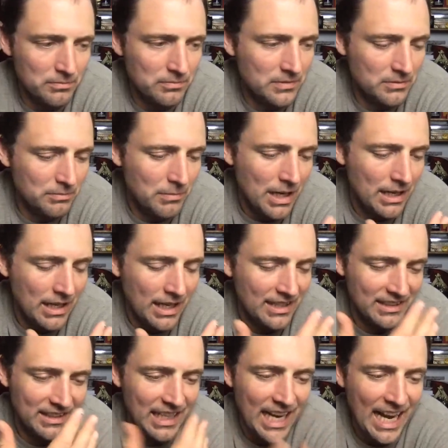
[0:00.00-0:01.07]

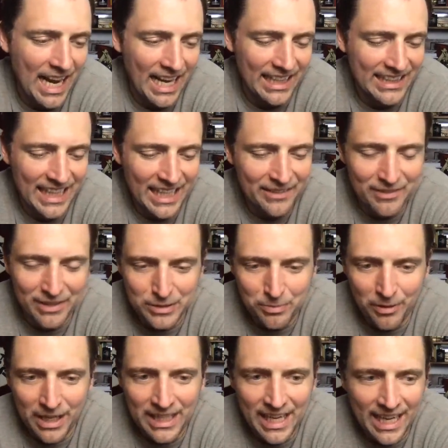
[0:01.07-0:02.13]
I can't even explain
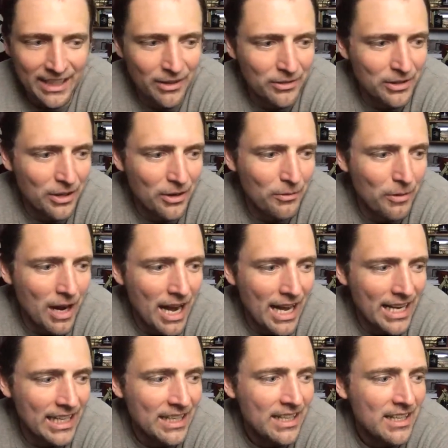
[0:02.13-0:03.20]
it. I don't know
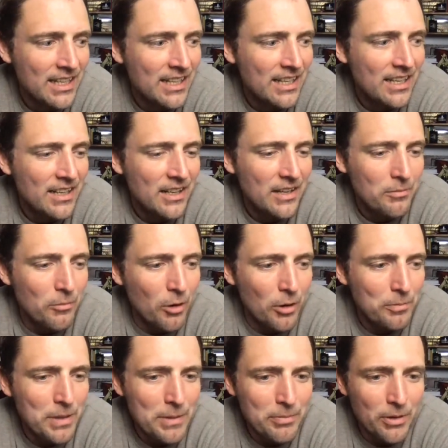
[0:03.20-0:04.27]
why more
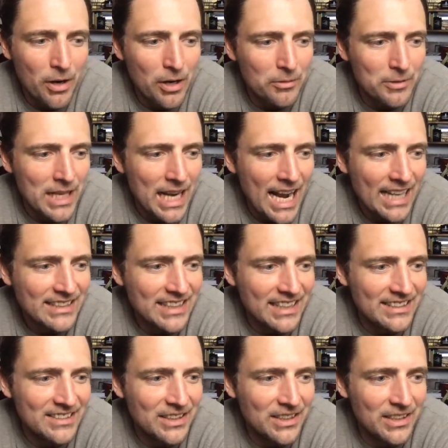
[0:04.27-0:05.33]
people aren't reacting
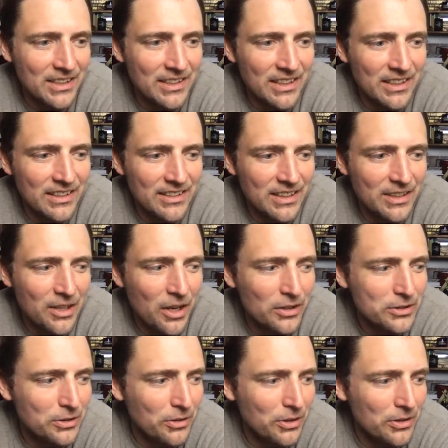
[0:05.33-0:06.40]
to the
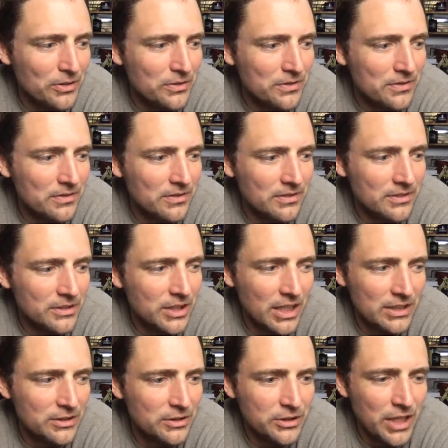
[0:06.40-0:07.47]
cultural
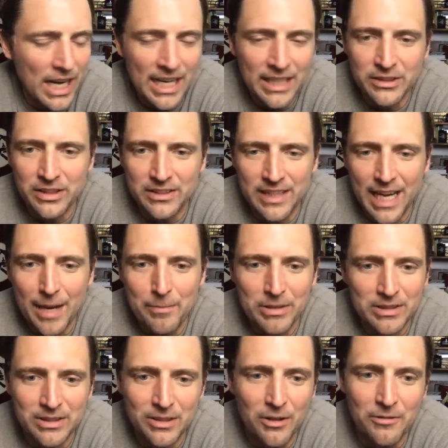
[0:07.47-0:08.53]
just change that's happened
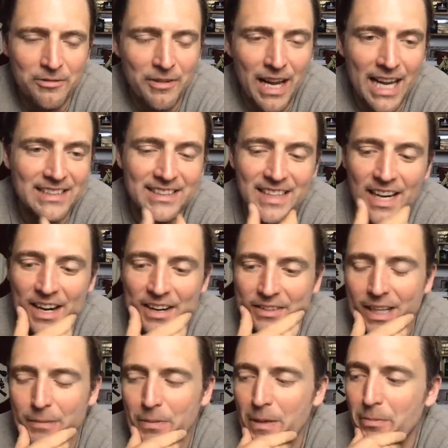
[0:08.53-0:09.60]
so fast there. Like
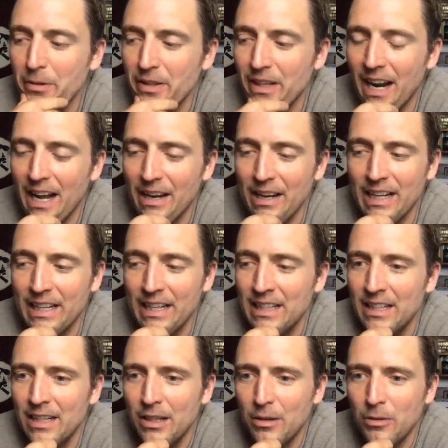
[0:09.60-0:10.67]
people that I
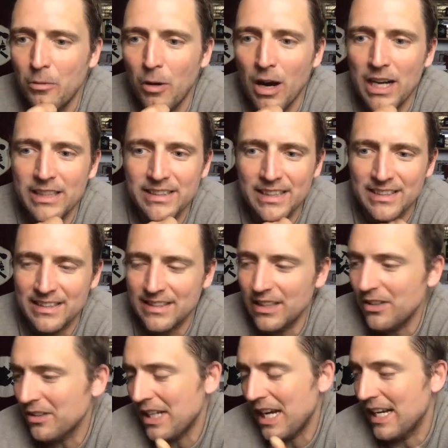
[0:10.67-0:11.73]
was and still
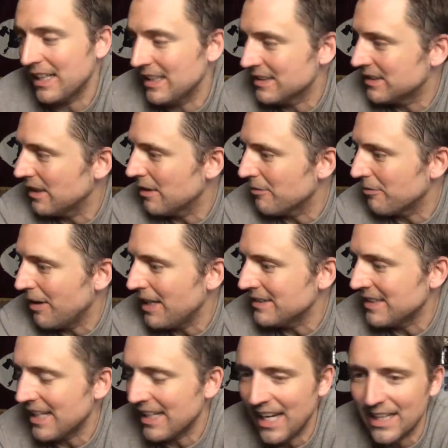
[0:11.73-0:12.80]
kind of consider friends, I
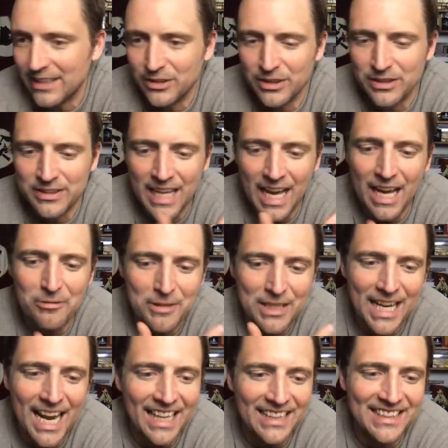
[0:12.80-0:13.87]
guess, just not
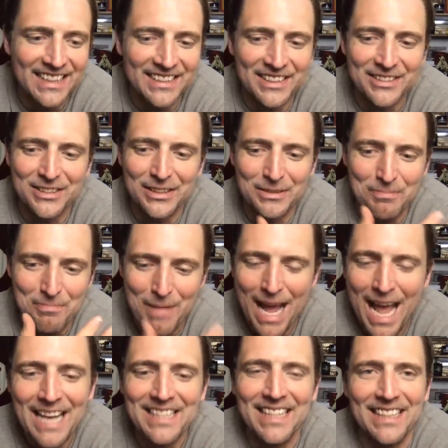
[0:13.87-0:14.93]
reacting to just
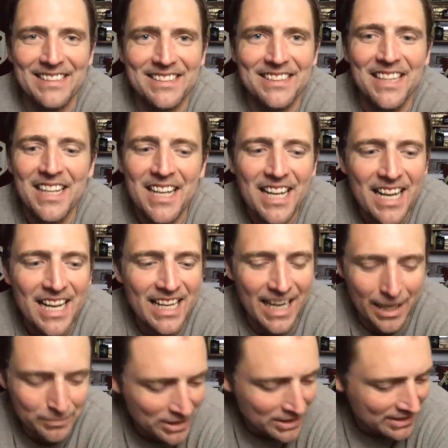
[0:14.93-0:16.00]
madness. And I'm
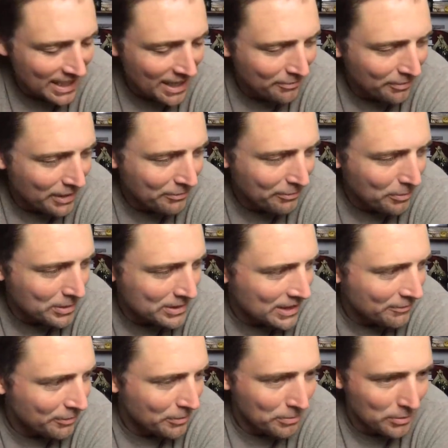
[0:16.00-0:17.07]
just definitely from a
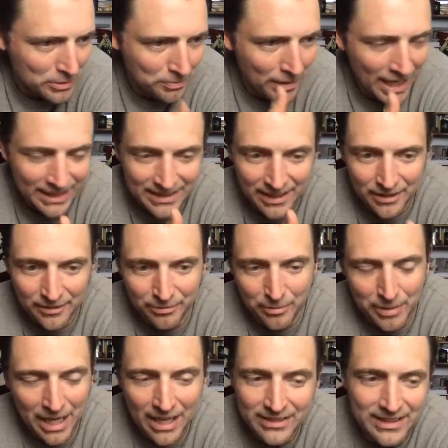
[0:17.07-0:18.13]
different perspective, from an
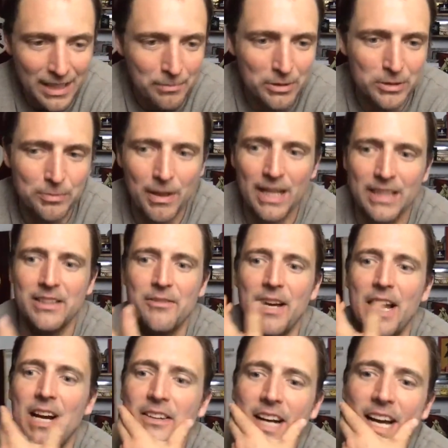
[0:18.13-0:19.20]
outside perspective,
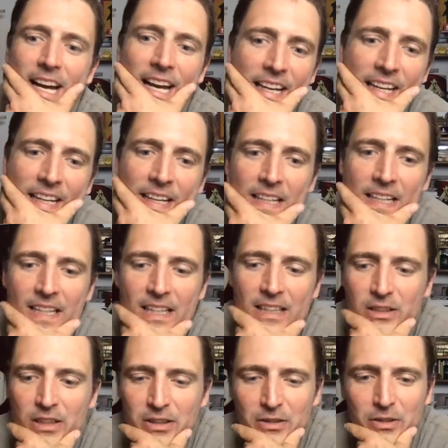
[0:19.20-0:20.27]
LA
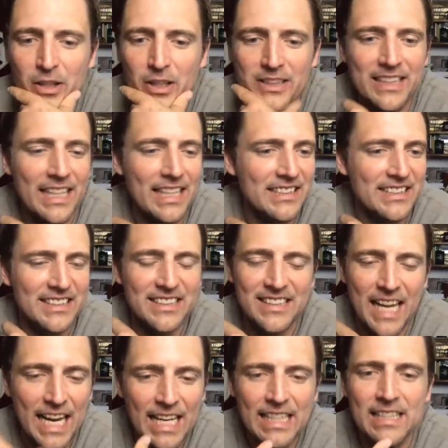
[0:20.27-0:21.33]
just looks
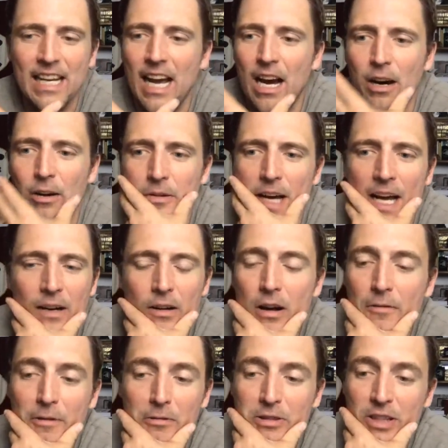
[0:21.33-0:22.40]
insane now. I don't know if it
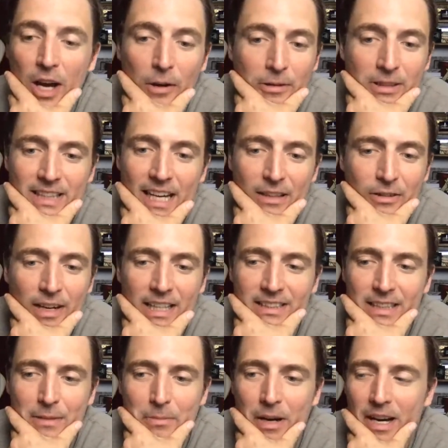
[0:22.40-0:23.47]
was always that crazy,
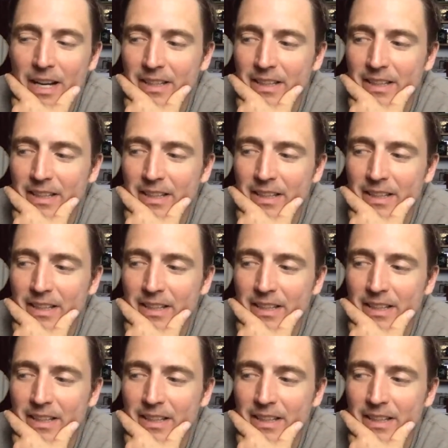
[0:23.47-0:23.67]
but